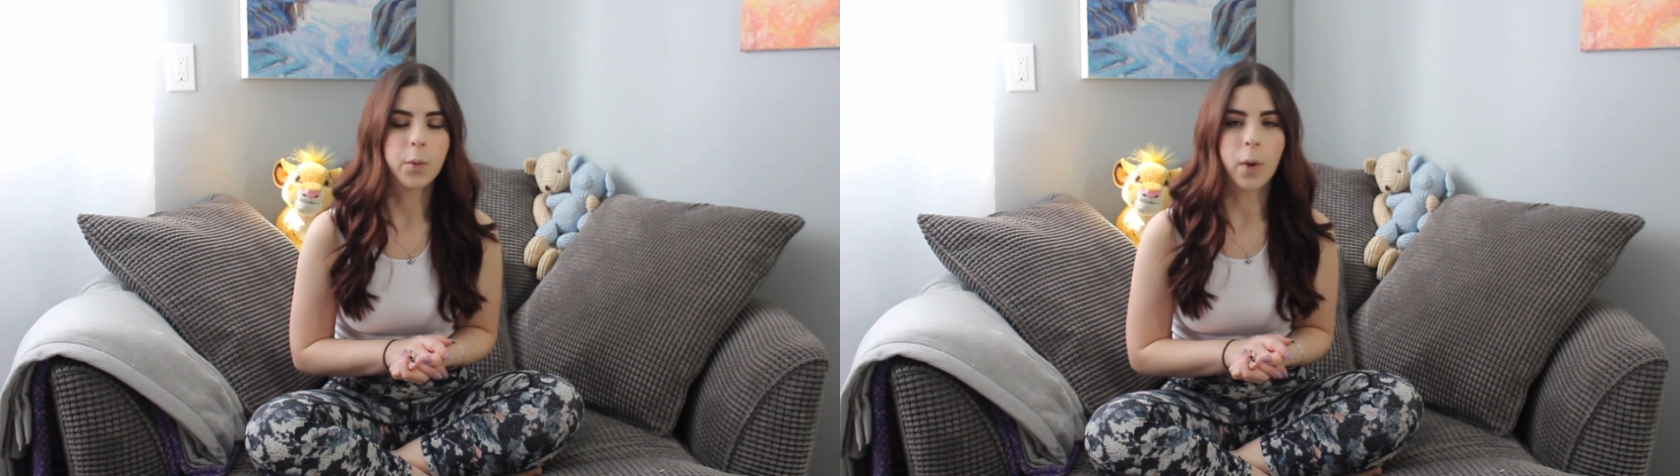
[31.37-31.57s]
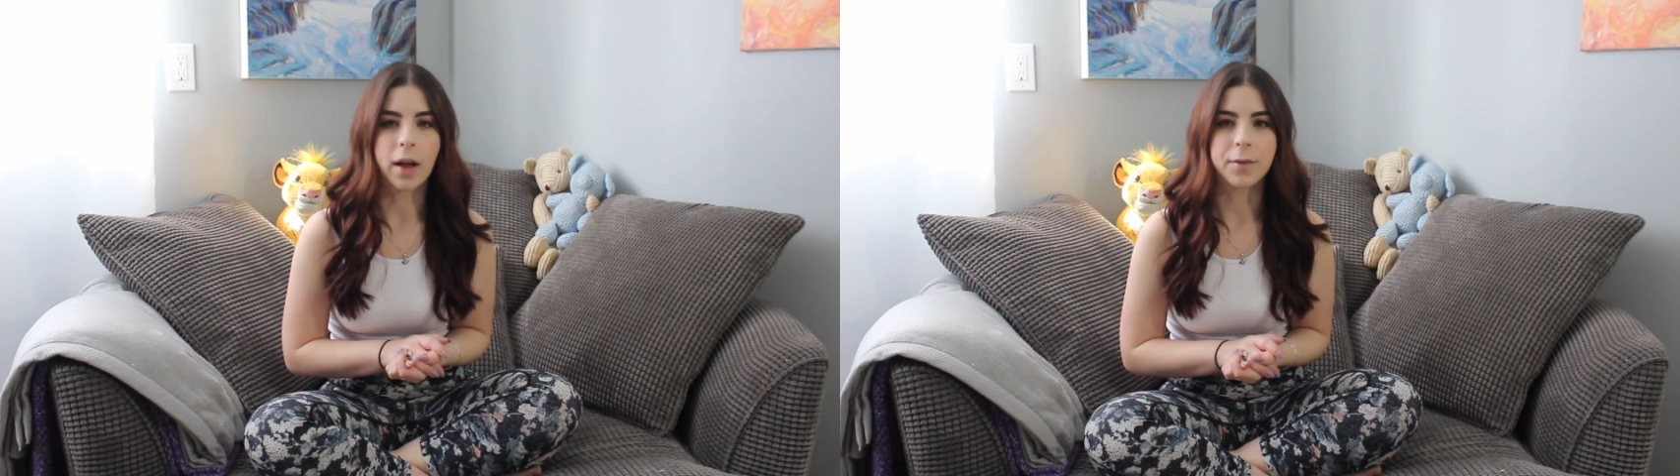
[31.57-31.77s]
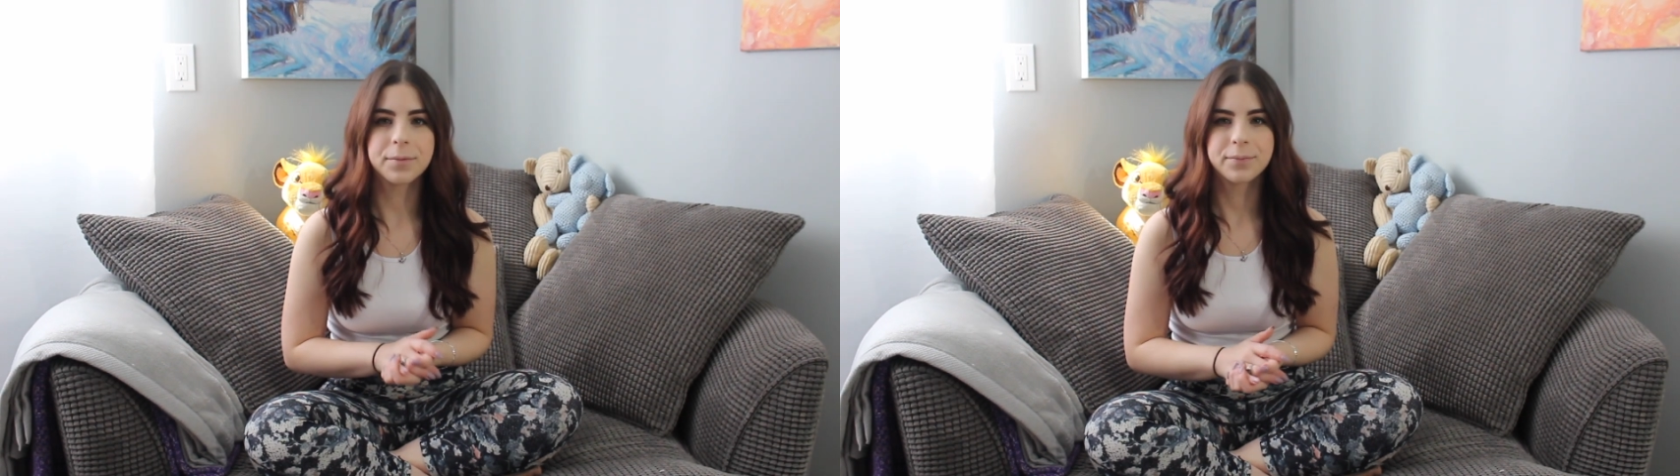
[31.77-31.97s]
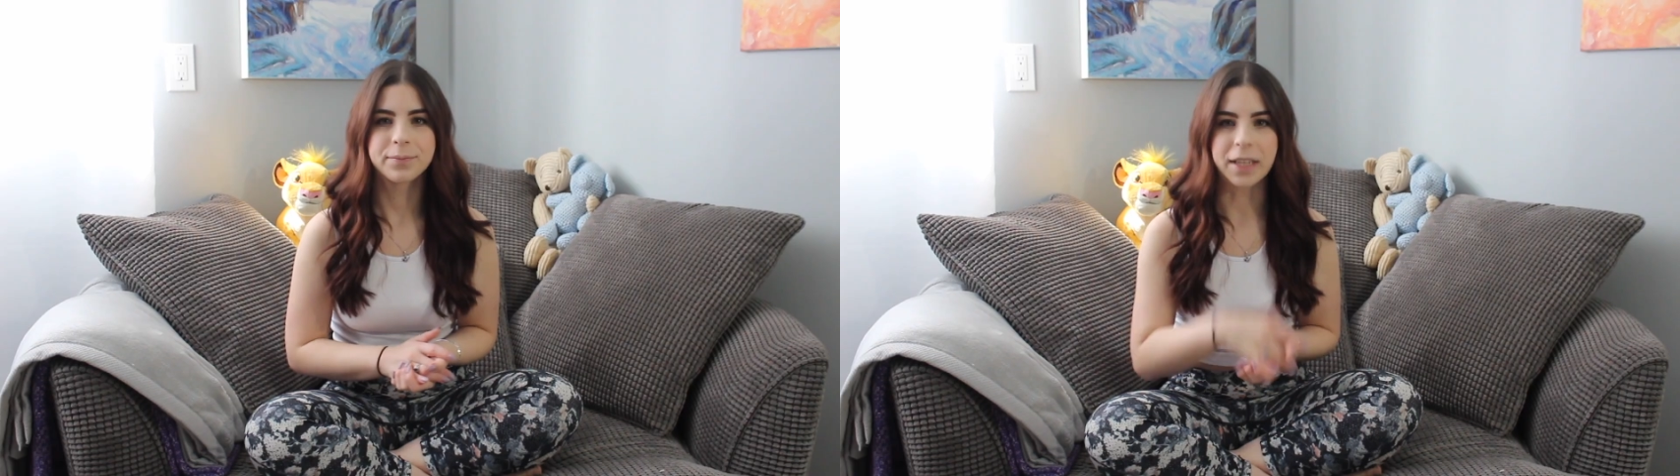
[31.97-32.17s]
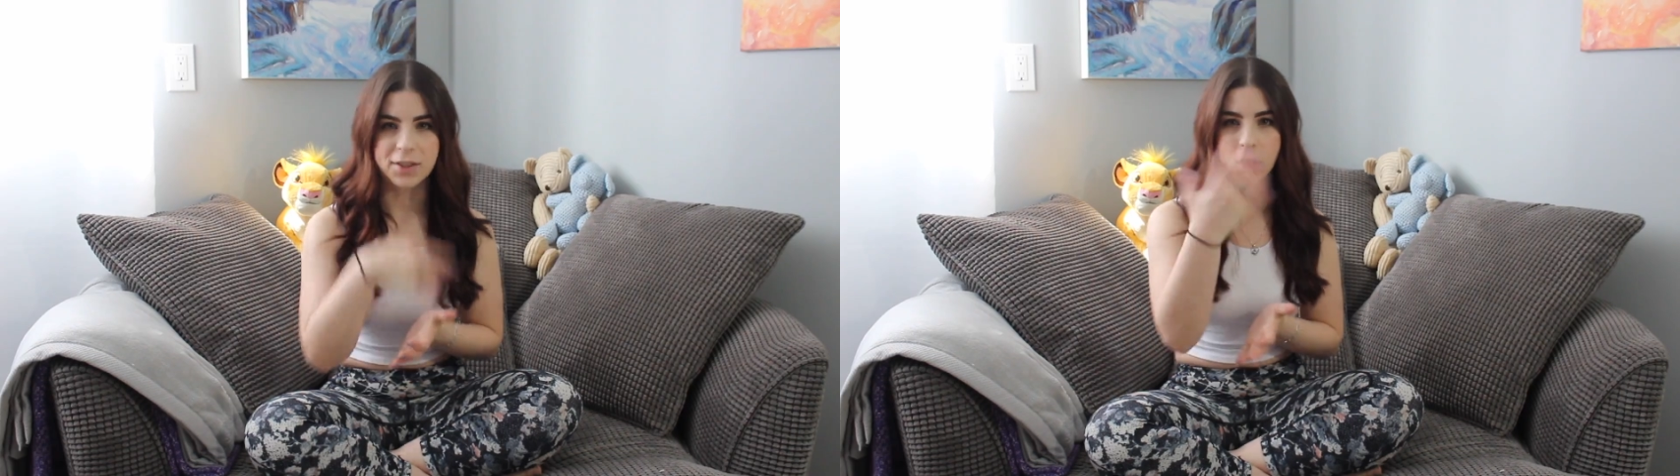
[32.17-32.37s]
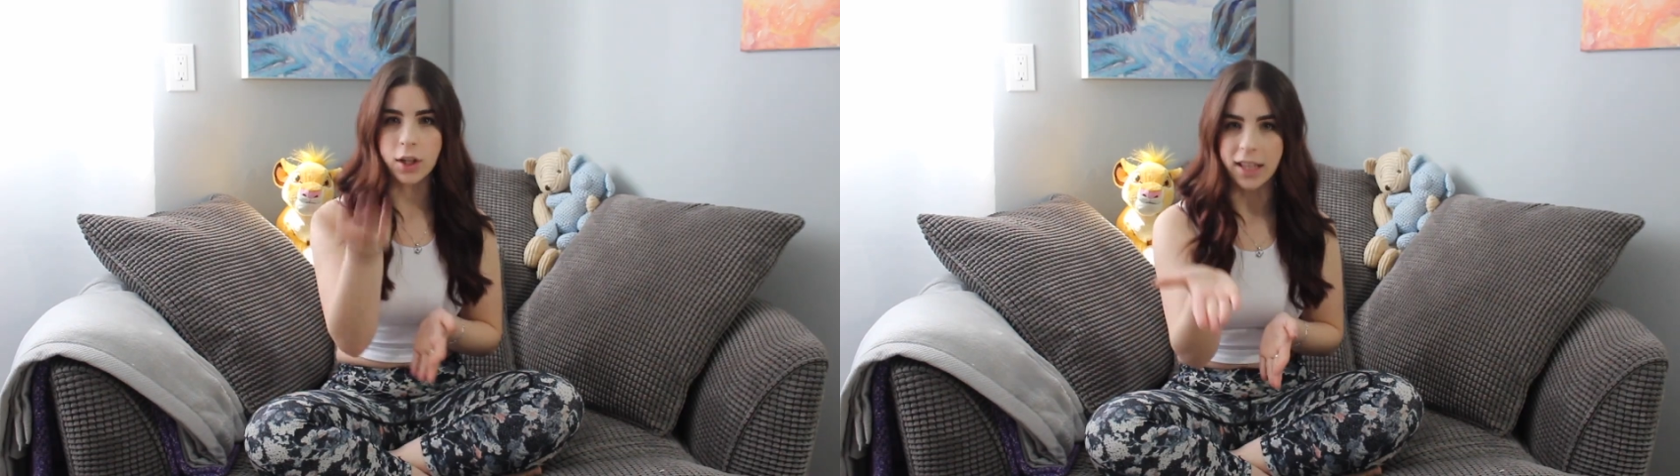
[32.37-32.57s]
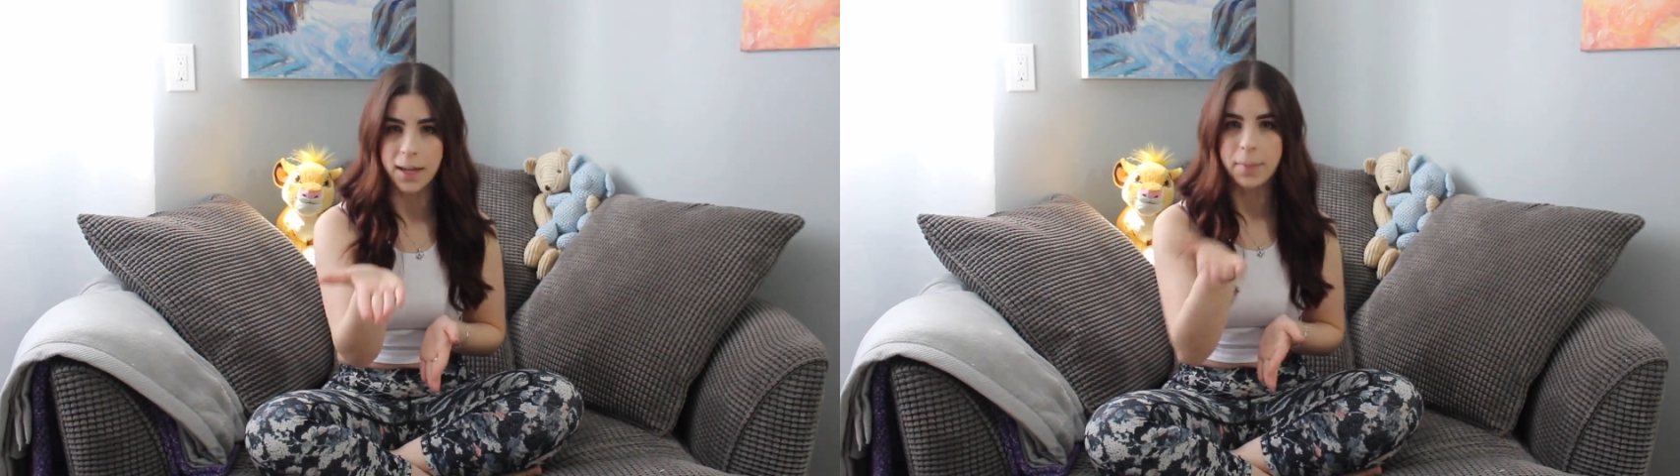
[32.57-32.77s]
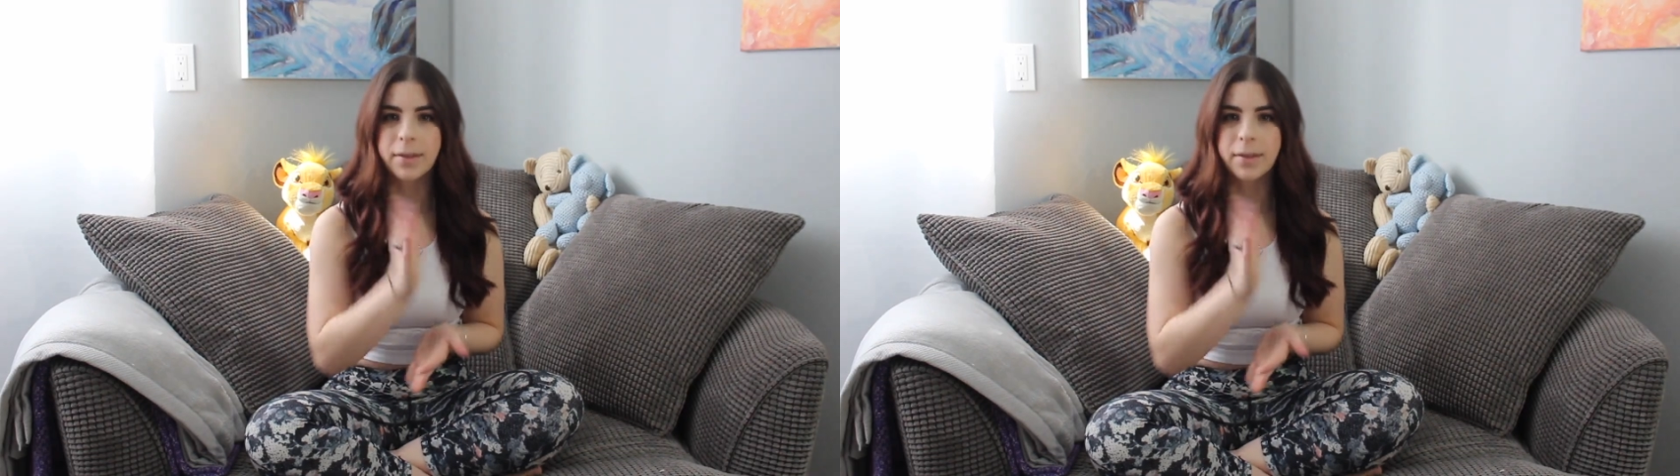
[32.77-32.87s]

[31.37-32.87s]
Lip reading: well, insert clip.